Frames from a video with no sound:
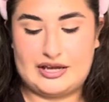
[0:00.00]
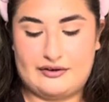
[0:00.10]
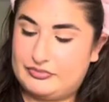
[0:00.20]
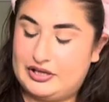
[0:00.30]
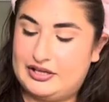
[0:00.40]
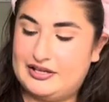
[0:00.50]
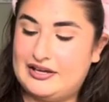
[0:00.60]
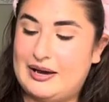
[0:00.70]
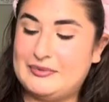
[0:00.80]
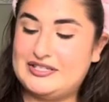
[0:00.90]
I'm
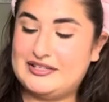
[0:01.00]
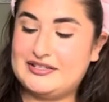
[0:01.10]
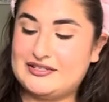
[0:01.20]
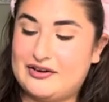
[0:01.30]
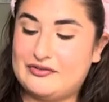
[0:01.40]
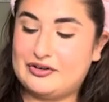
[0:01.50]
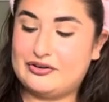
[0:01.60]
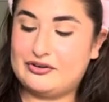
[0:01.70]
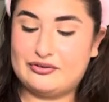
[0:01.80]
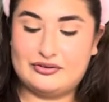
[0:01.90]
gonna take this
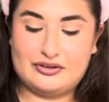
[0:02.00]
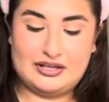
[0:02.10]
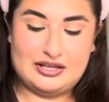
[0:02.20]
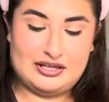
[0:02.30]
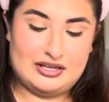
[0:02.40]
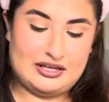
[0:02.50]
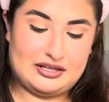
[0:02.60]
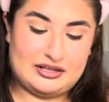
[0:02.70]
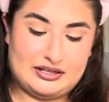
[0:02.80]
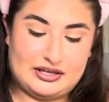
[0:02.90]
CoverGirl
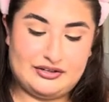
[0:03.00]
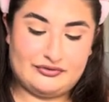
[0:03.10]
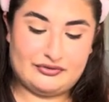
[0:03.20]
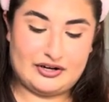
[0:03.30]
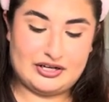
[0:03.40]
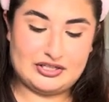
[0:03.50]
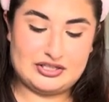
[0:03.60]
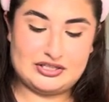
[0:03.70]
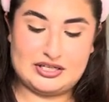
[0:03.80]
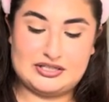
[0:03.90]
Clean
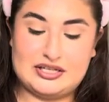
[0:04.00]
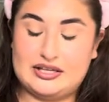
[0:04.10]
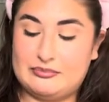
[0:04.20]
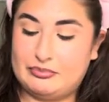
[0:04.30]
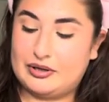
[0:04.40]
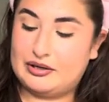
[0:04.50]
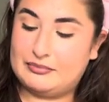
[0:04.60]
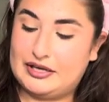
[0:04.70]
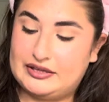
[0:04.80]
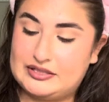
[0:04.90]
Fresh Tinted Lip
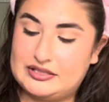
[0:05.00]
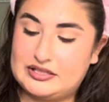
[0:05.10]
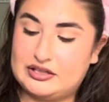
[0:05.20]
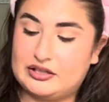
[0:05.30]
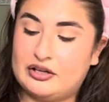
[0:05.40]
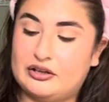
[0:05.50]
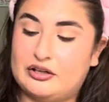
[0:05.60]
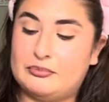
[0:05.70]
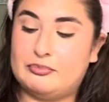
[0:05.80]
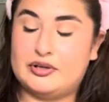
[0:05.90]
Balm, and this is in the
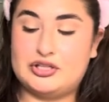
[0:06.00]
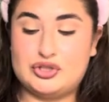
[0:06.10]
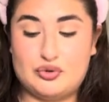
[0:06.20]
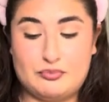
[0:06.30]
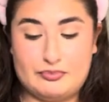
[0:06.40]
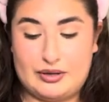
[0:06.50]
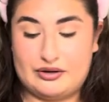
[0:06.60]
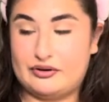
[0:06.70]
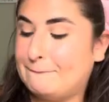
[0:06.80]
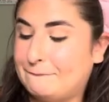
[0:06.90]
color Bliss You
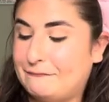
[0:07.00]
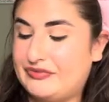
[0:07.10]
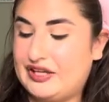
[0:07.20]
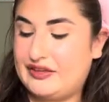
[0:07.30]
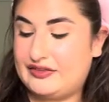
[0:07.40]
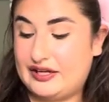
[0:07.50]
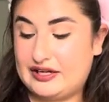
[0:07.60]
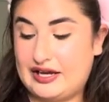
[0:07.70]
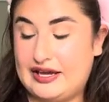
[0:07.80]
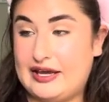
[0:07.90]
Berry. And
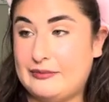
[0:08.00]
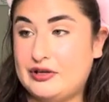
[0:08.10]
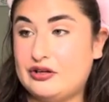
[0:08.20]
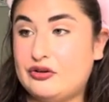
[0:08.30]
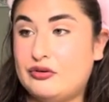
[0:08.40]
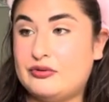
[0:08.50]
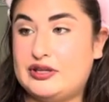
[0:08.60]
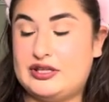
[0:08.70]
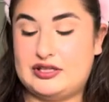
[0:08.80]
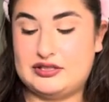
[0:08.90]
then I am gonna go
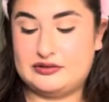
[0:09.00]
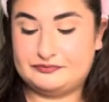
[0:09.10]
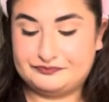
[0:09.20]
with this